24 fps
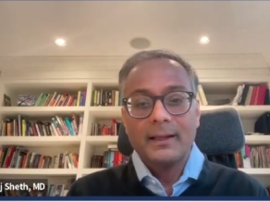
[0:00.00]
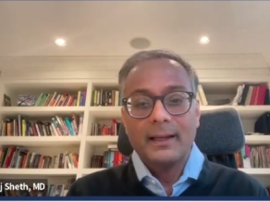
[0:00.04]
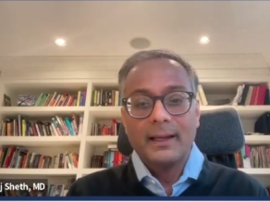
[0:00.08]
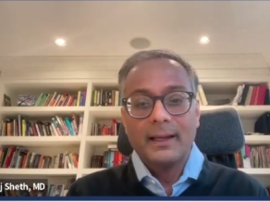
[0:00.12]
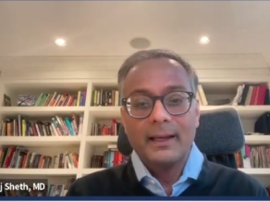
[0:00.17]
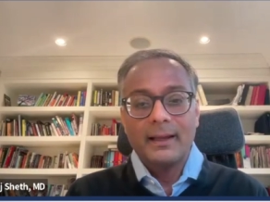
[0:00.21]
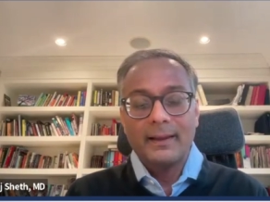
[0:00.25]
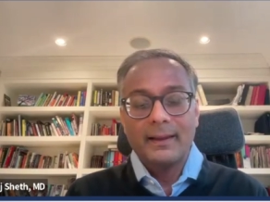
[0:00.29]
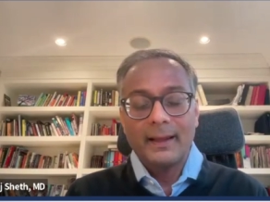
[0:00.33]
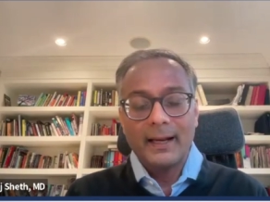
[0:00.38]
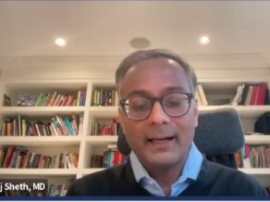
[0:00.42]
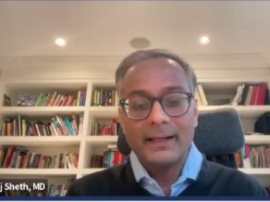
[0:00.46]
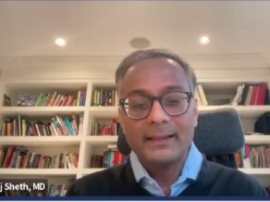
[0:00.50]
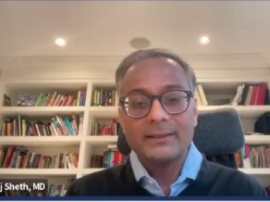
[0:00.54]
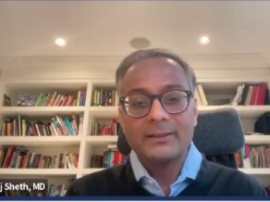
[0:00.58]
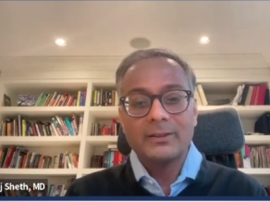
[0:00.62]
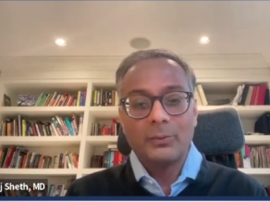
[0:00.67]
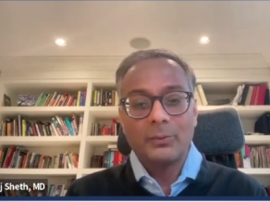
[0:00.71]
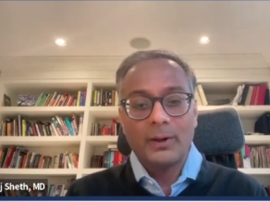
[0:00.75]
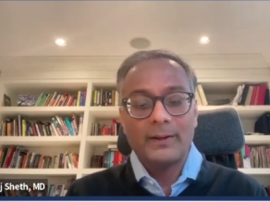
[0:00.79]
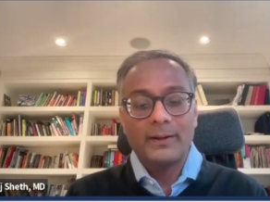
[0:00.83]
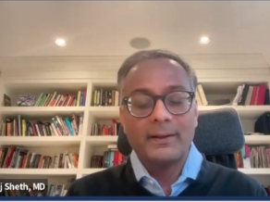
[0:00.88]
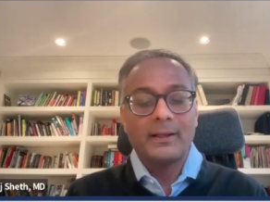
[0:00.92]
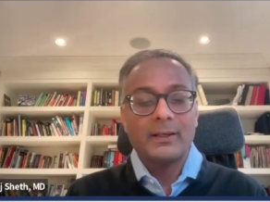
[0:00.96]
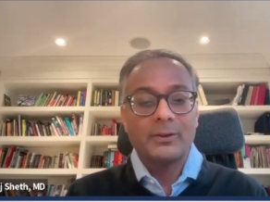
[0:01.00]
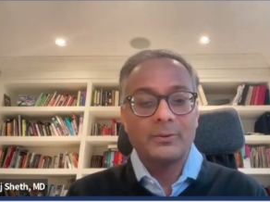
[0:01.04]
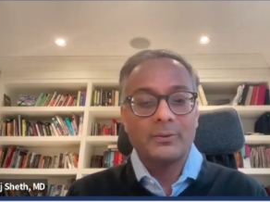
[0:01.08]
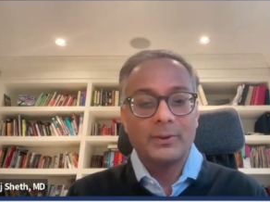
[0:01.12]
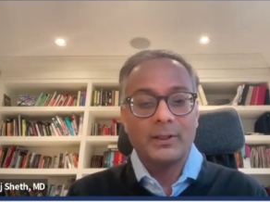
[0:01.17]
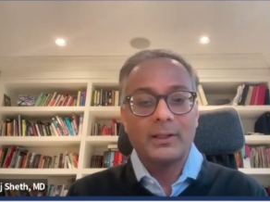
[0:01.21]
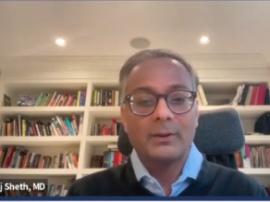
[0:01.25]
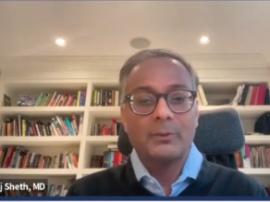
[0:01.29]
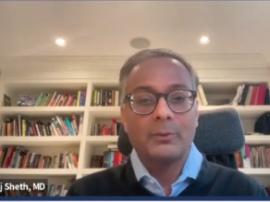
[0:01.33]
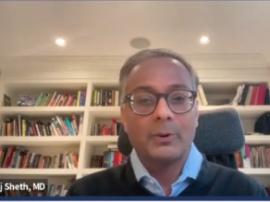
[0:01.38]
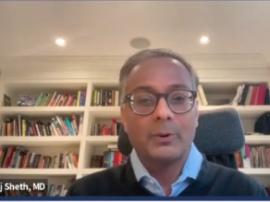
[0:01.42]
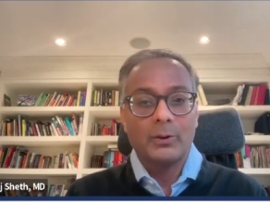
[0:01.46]
And that is the one that you
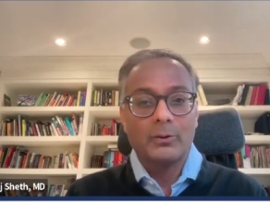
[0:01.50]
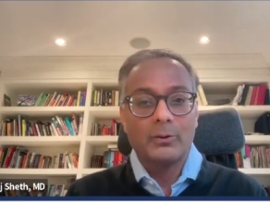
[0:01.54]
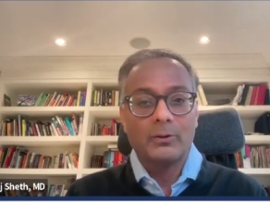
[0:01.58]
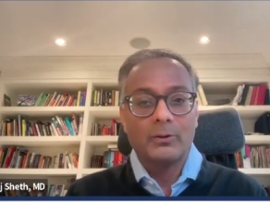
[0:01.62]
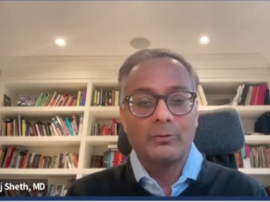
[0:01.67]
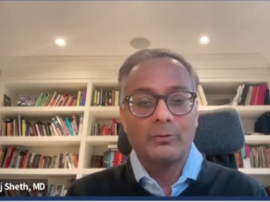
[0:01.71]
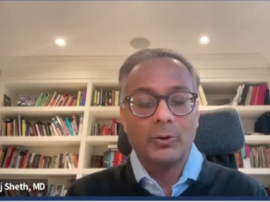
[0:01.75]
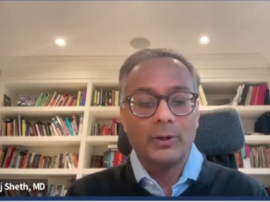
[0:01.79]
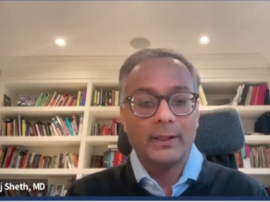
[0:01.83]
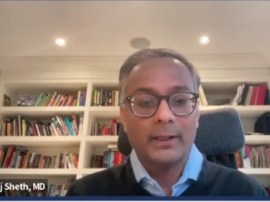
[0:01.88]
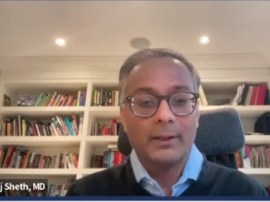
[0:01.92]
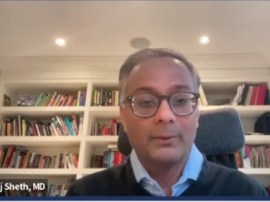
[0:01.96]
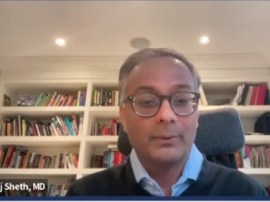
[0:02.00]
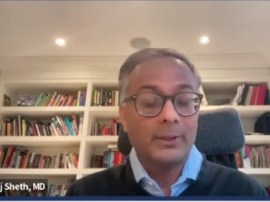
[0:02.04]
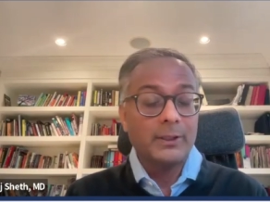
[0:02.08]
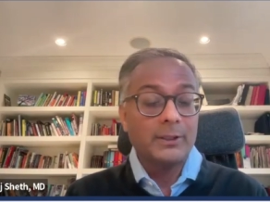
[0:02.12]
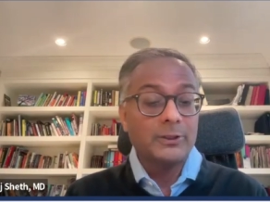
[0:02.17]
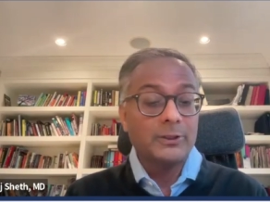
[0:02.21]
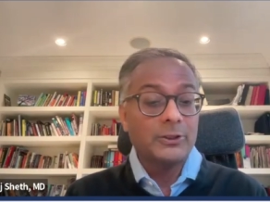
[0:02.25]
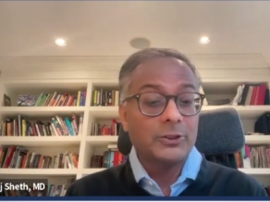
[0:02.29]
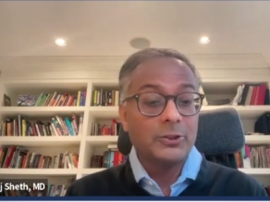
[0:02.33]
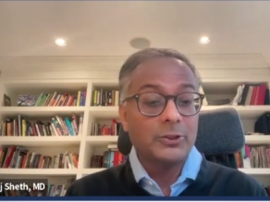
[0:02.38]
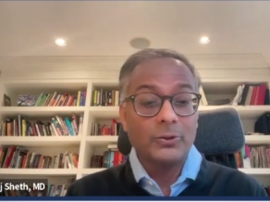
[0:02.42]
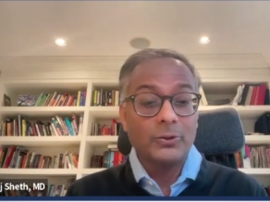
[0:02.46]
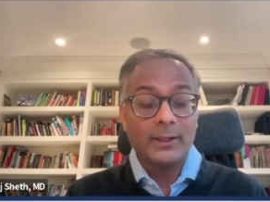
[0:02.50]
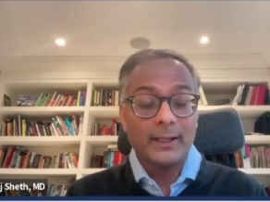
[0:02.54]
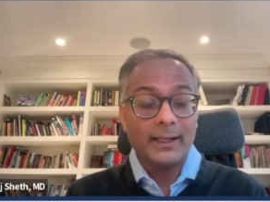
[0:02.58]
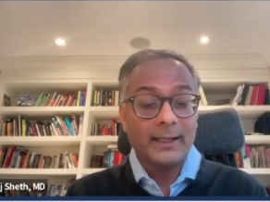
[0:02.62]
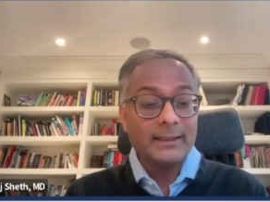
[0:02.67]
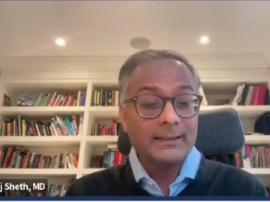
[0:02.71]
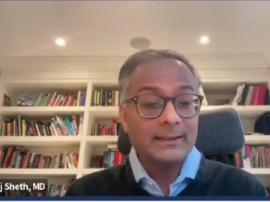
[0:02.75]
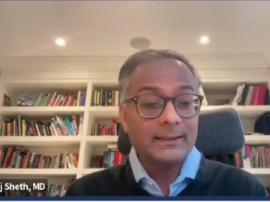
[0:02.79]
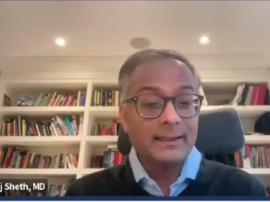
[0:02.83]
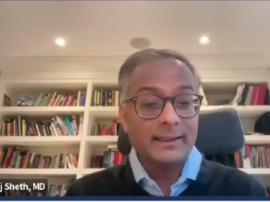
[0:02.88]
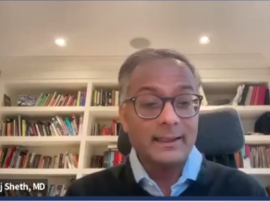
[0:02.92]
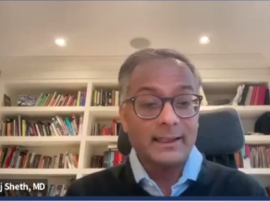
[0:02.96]
really want to avoid. And when you show a
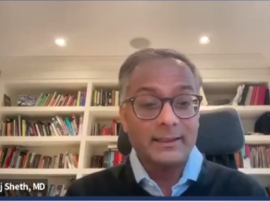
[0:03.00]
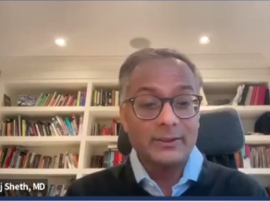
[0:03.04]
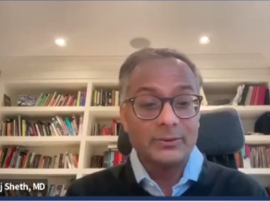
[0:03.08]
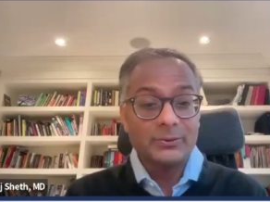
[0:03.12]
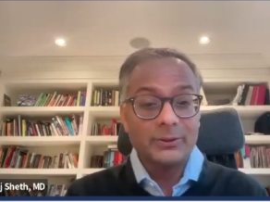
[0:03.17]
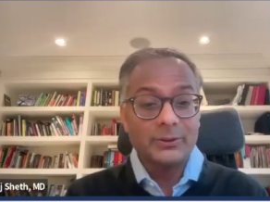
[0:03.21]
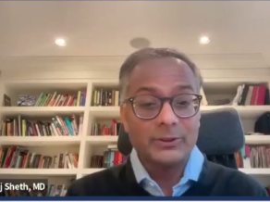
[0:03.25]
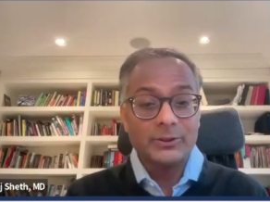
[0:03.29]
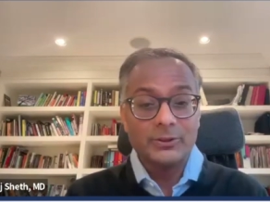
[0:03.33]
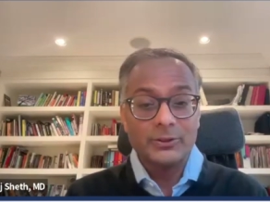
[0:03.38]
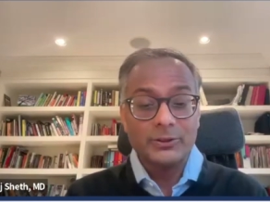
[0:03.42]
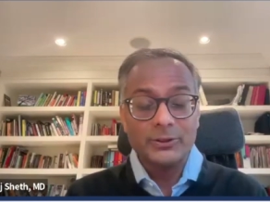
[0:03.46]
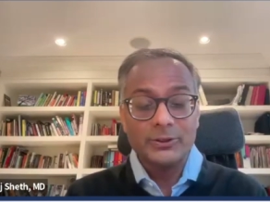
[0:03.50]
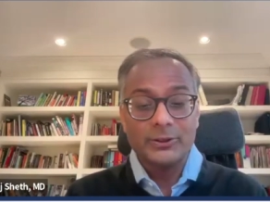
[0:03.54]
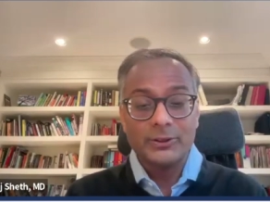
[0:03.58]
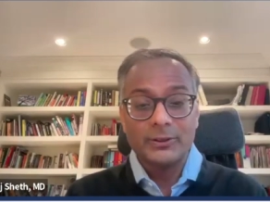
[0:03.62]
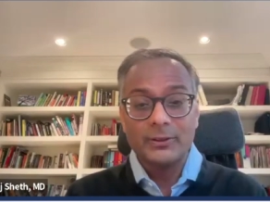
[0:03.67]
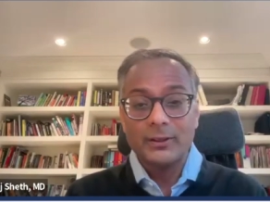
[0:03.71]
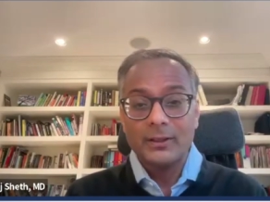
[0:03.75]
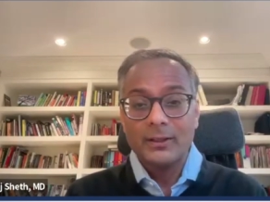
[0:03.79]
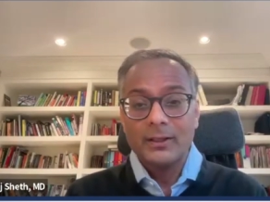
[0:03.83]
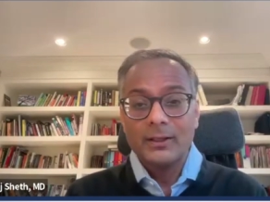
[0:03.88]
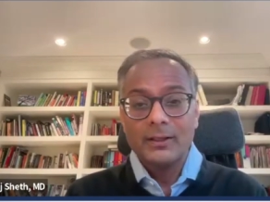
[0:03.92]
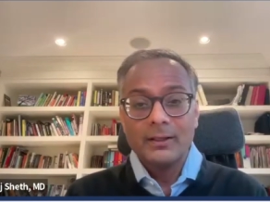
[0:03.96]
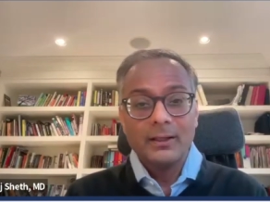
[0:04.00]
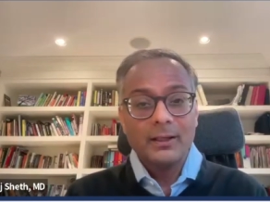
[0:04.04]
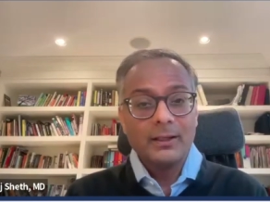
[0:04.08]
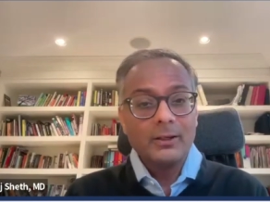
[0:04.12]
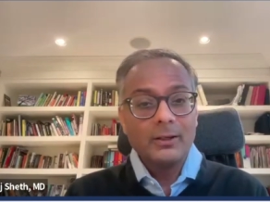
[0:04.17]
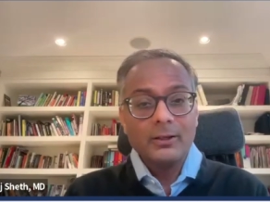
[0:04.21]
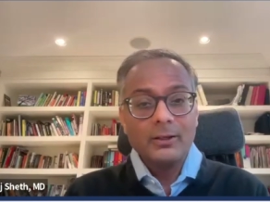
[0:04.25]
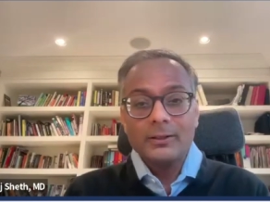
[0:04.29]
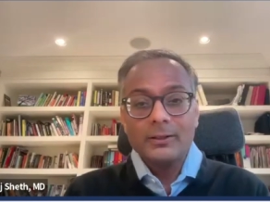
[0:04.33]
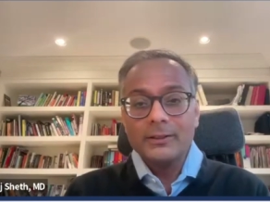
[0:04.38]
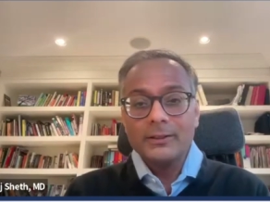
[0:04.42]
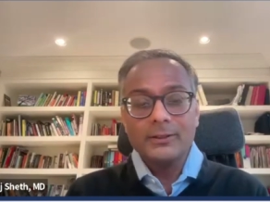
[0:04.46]
case like that to a surgeon, like,
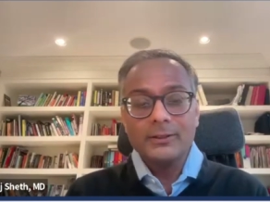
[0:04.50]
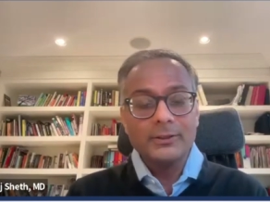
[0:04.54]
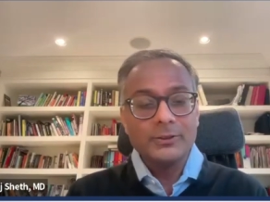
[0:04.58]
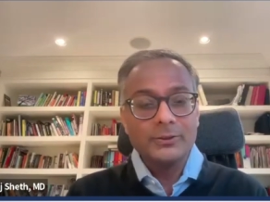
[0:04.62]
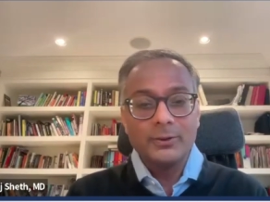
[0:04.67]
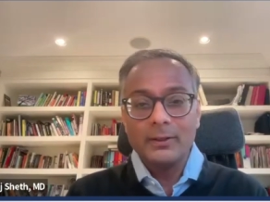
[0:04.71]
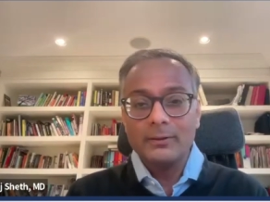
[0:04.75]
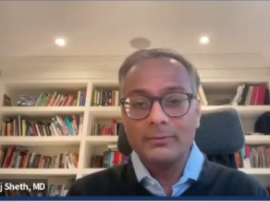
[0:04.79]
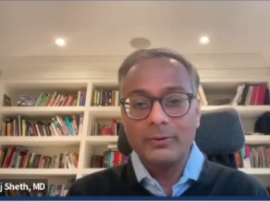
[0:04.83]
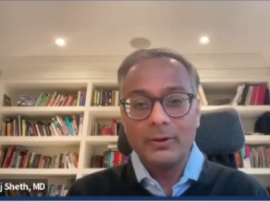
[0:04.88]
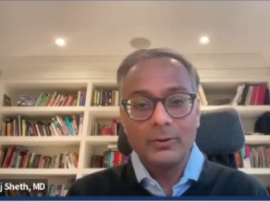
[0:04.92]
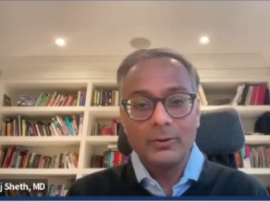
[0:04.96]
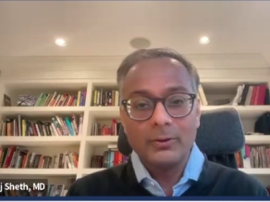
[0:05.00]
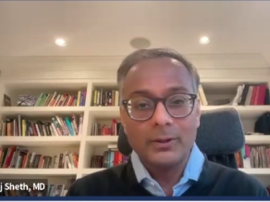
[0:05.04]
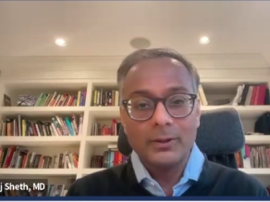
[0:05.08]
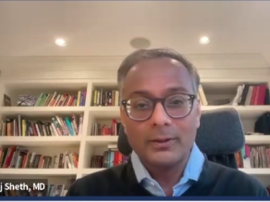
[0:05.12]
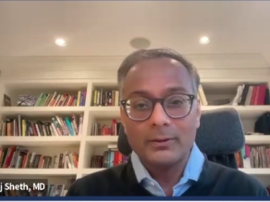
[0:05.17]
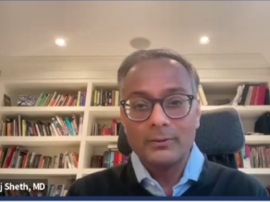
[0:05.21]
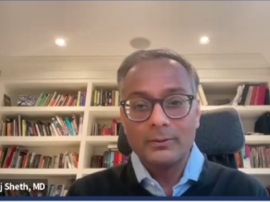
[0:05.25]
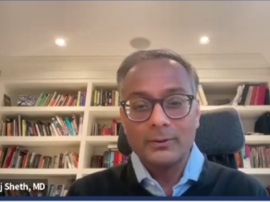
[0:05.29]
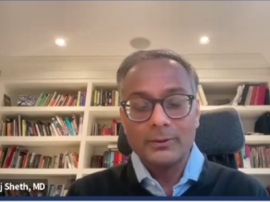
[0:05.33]
oh, this is straightforward.